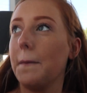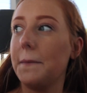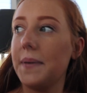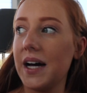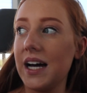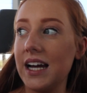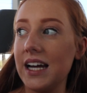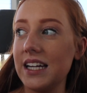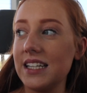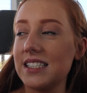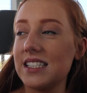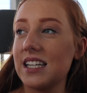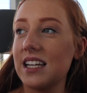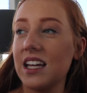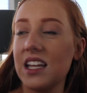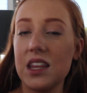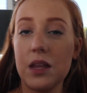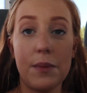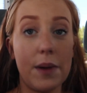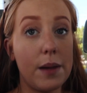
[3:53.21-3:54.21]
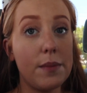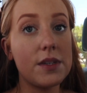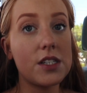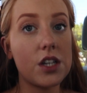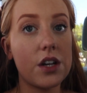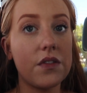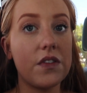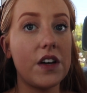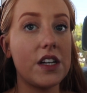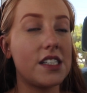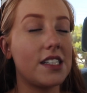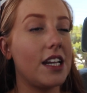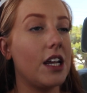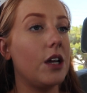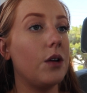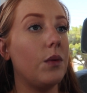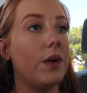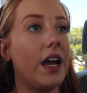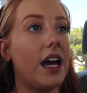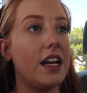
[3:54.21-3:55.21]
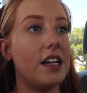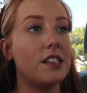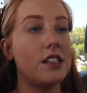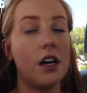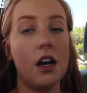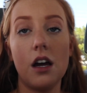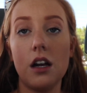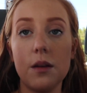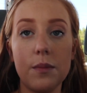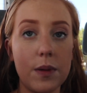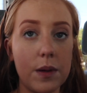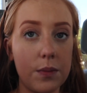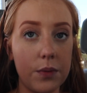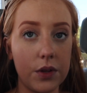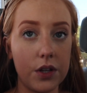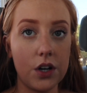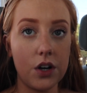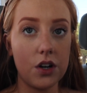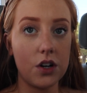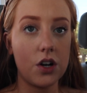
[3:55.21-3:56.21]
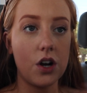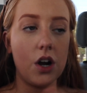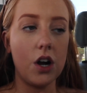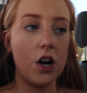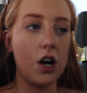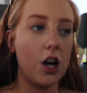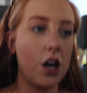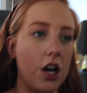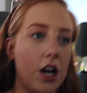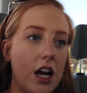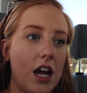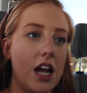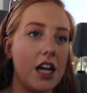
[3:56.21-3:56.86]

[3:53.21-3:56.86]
But the babies are fussy. We had a ton of people in our car.